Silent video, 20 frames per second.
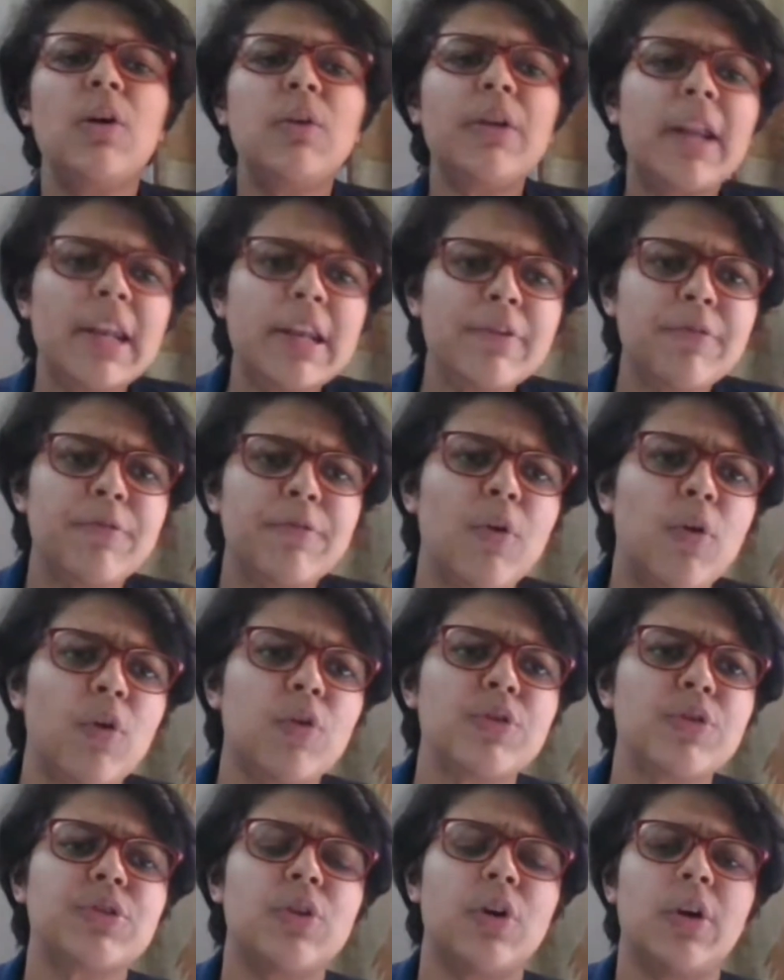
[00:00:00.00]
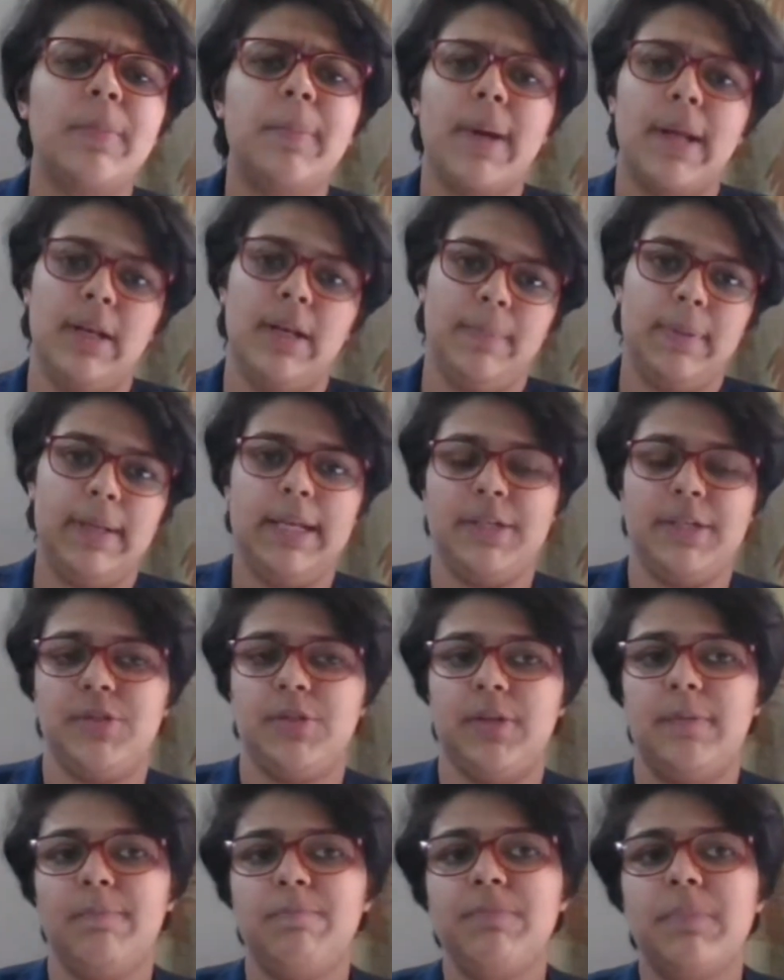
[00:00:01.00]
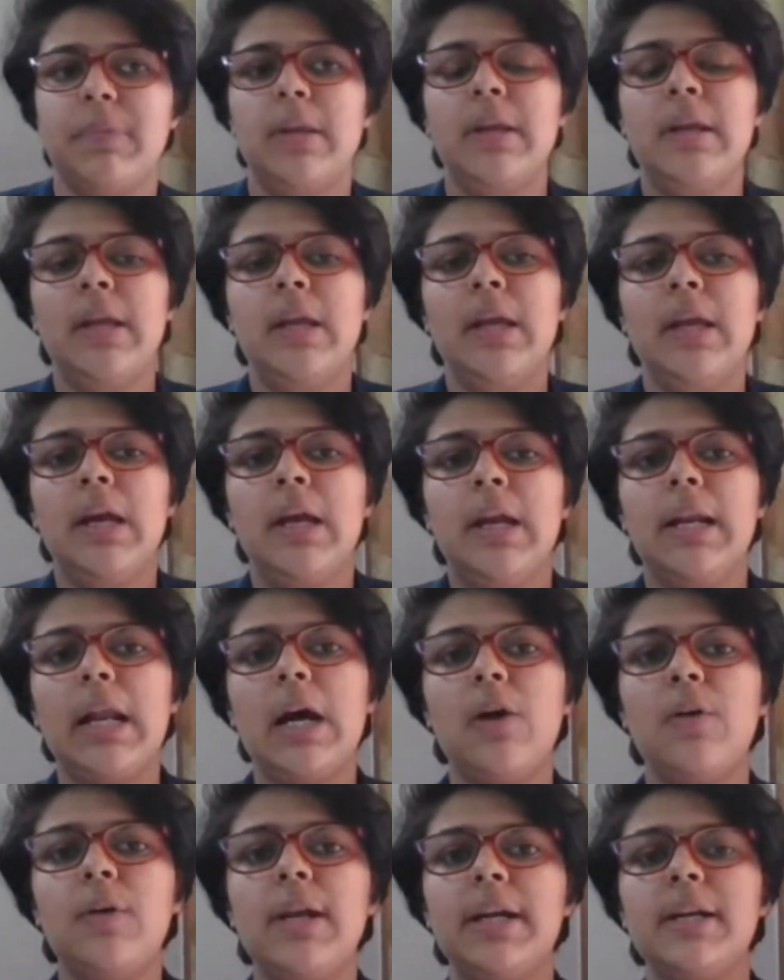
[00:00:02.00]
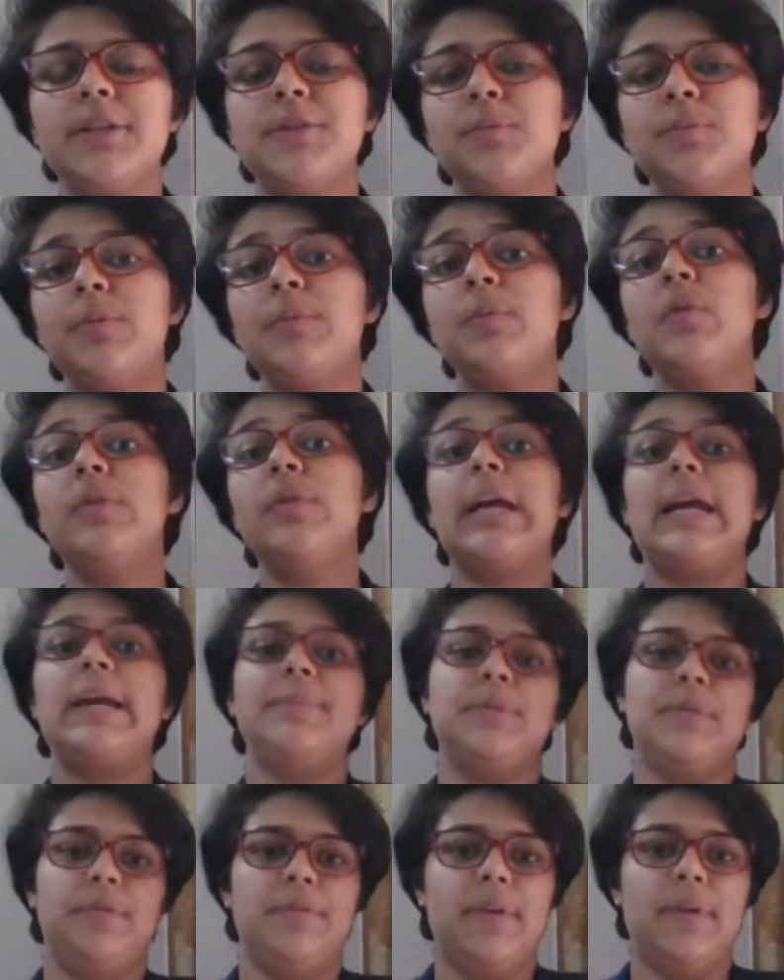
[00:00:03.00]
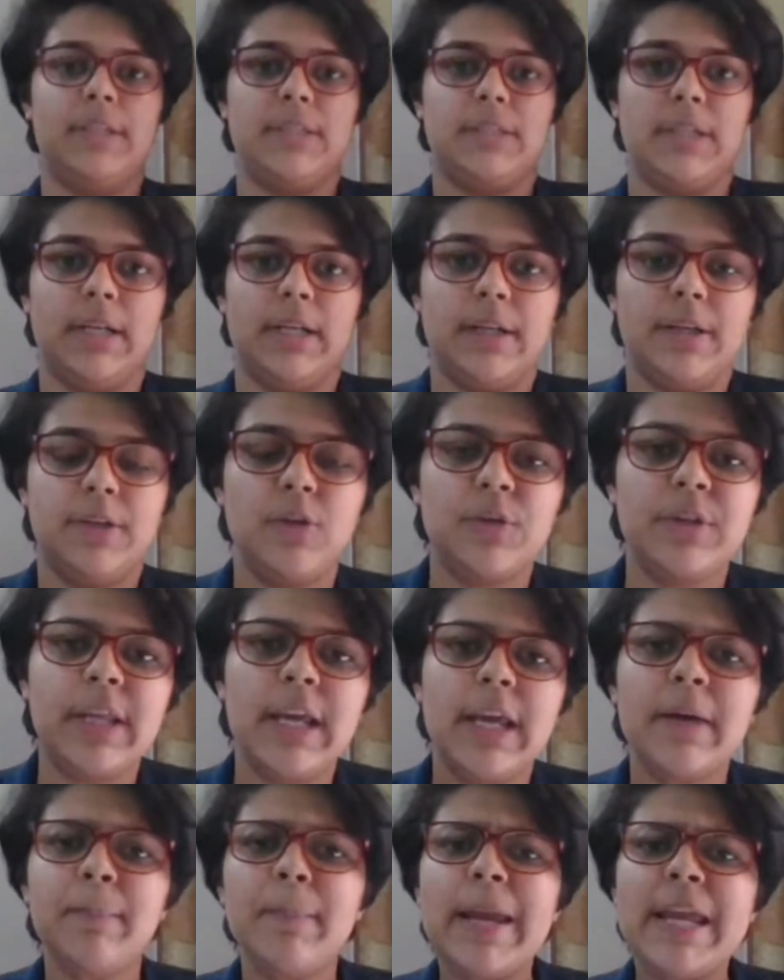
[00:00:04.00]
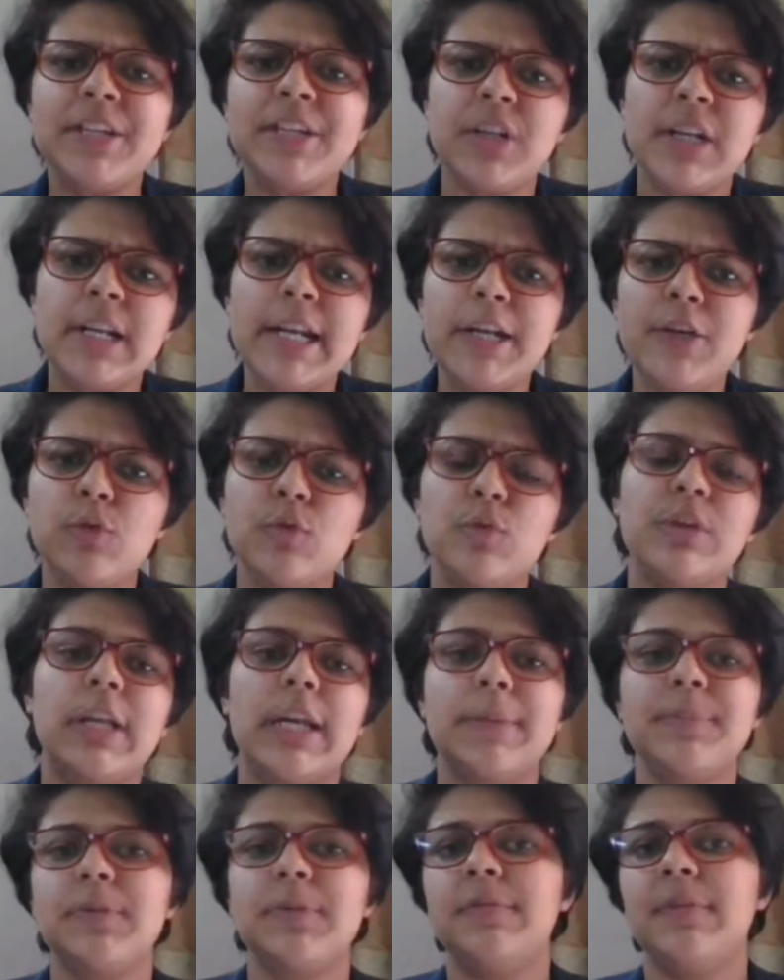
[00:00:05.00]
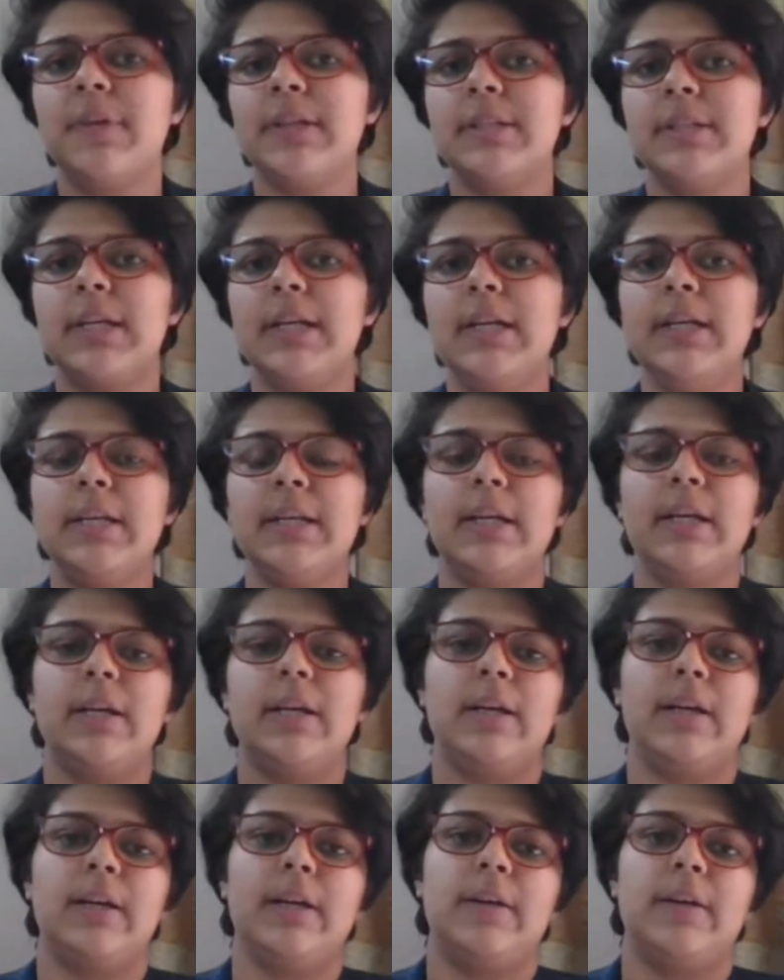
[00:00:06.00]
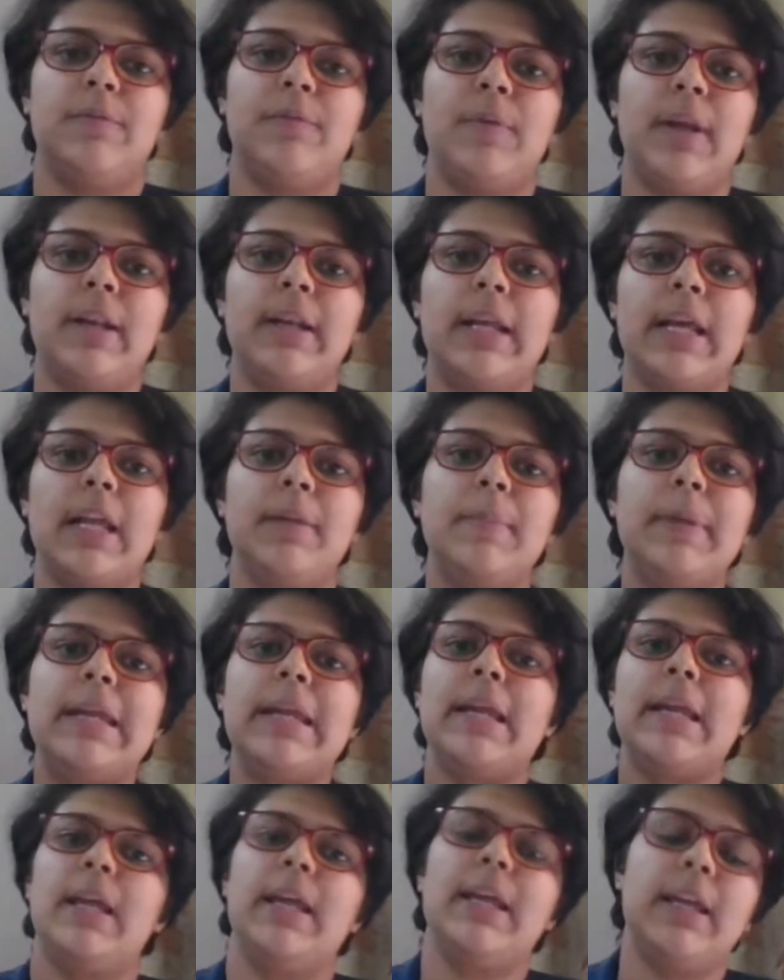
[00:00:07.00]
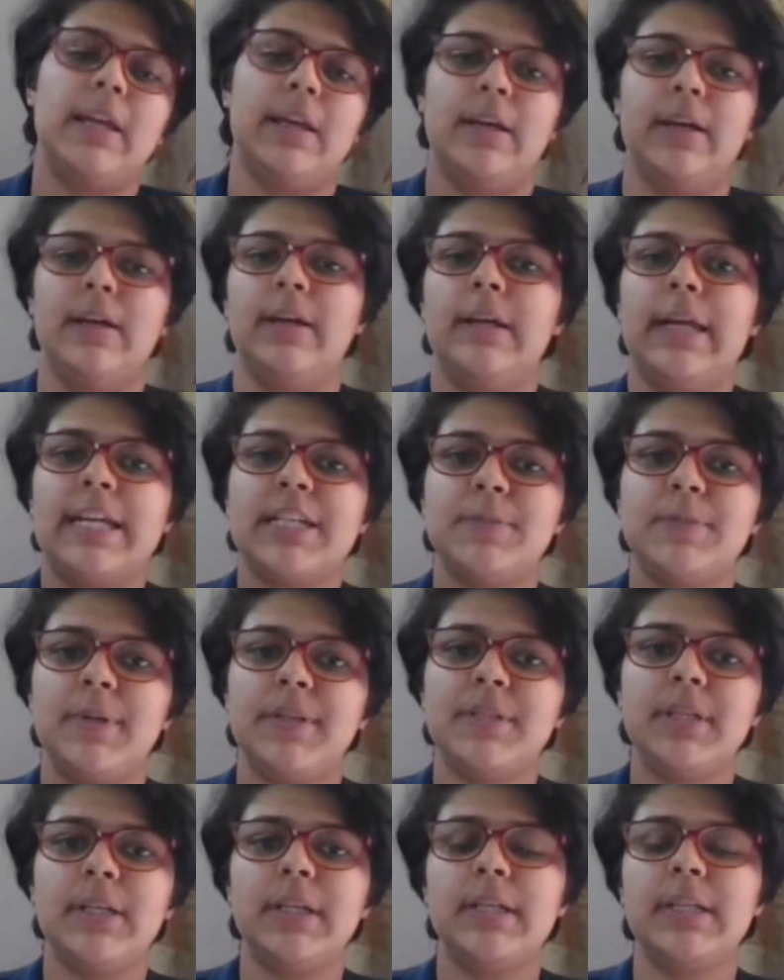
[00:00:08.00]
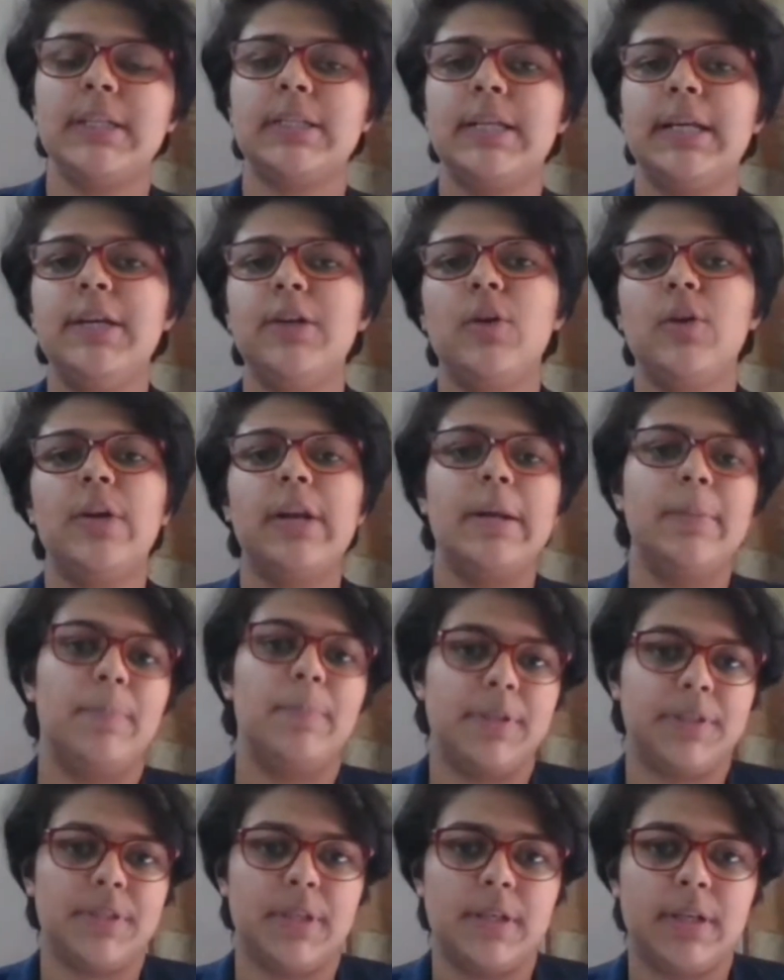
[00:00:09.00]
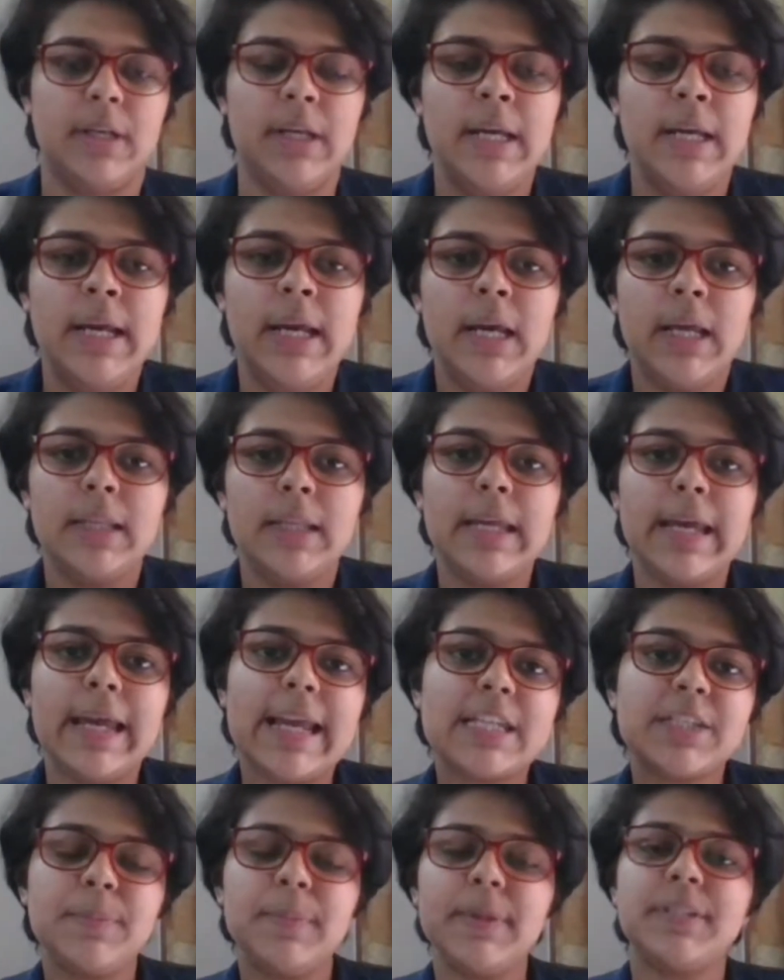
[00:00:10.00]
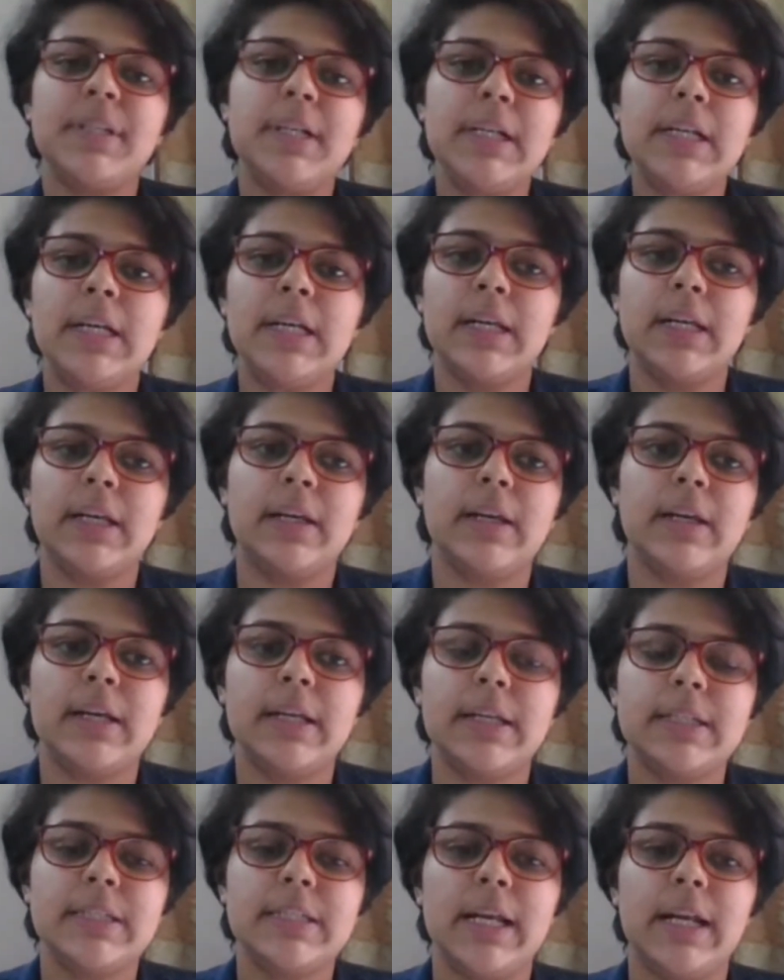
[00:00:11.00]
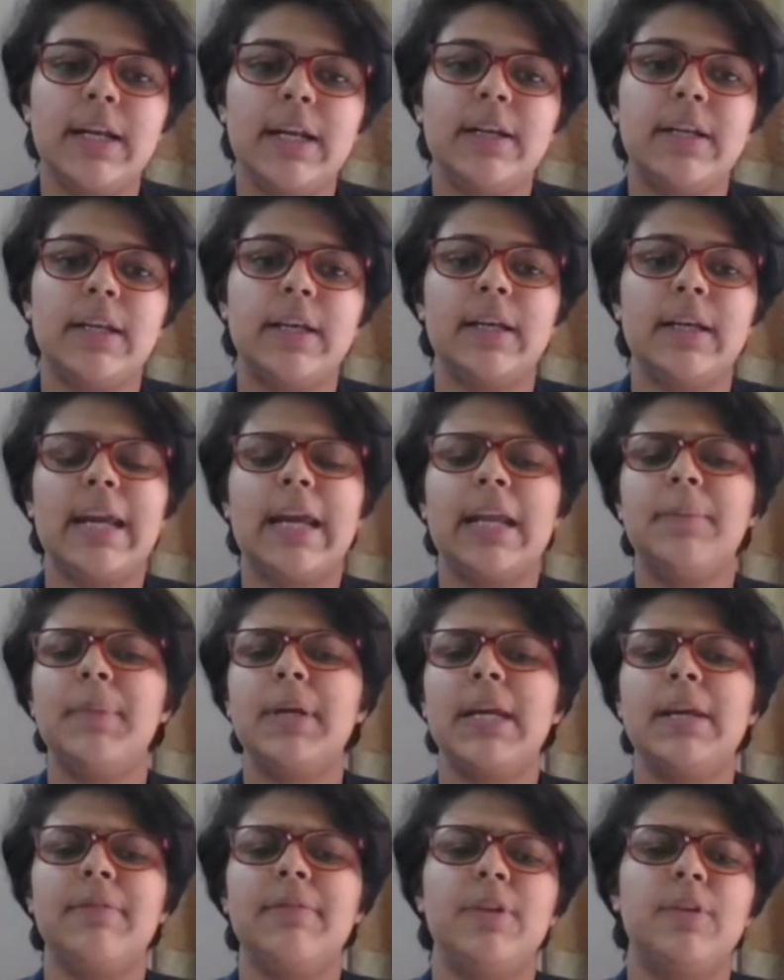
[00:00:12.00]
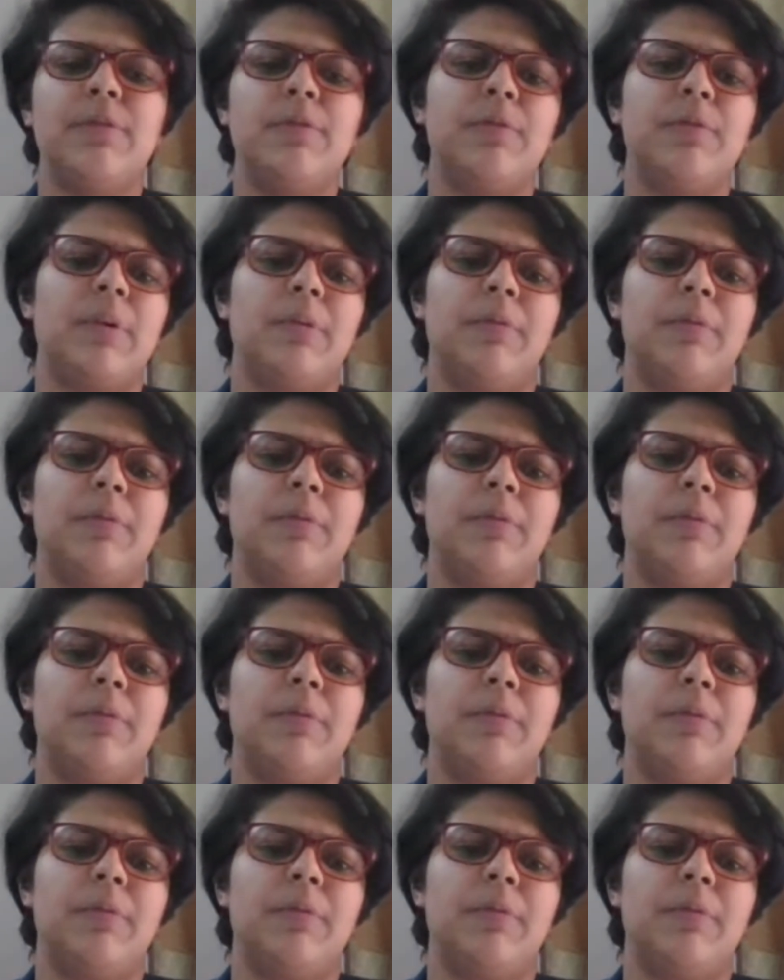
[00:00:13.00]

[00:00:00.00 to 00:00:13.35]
any force or manipulation. Now, let us move to types of consent. So, there are majorly two types of consent. One can be explicit consent or implicit. The explicit consent can be given